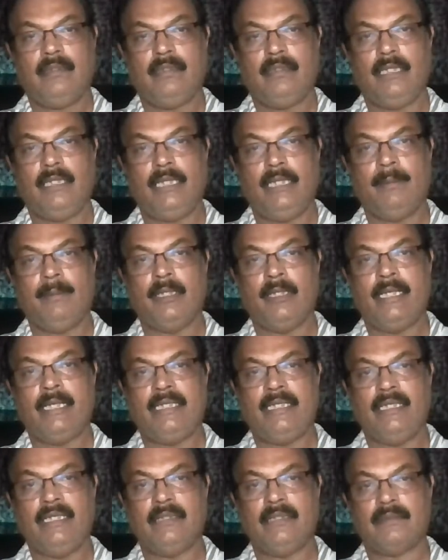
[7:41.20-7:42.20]

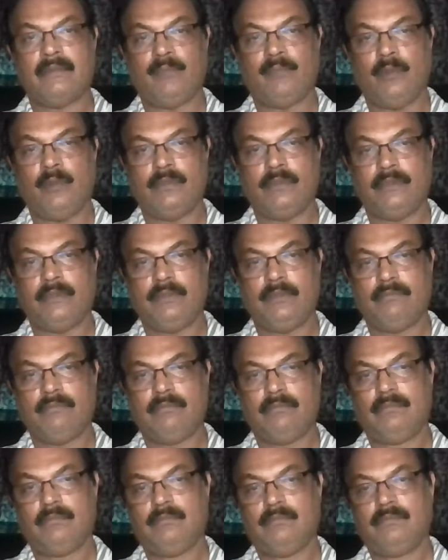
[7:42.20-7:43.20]
ebonite is positive.
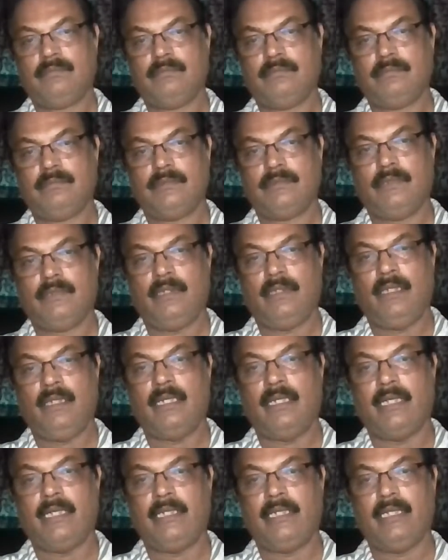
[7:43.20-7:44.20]

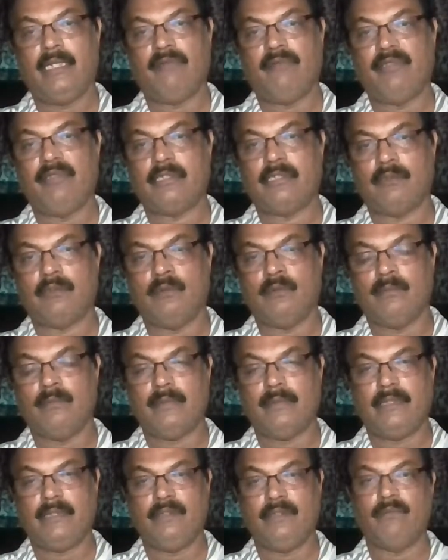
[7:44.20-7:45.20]
Dry air with comb.
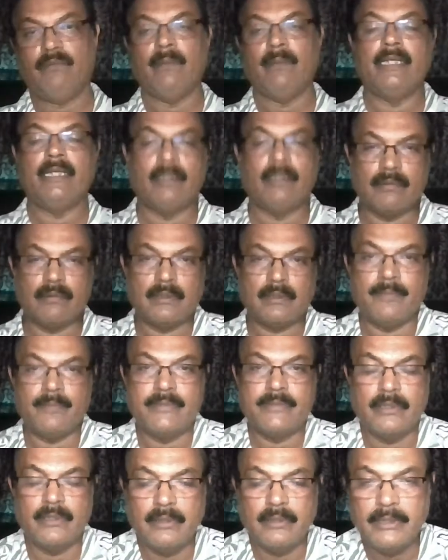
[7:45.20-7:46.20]
You might have
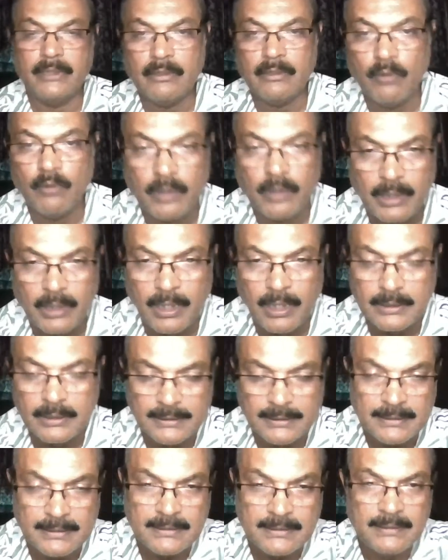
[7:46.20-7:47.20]
observed in lower
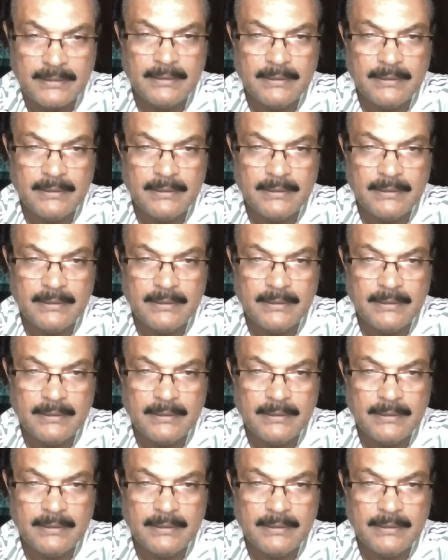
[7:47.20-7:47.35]
classes,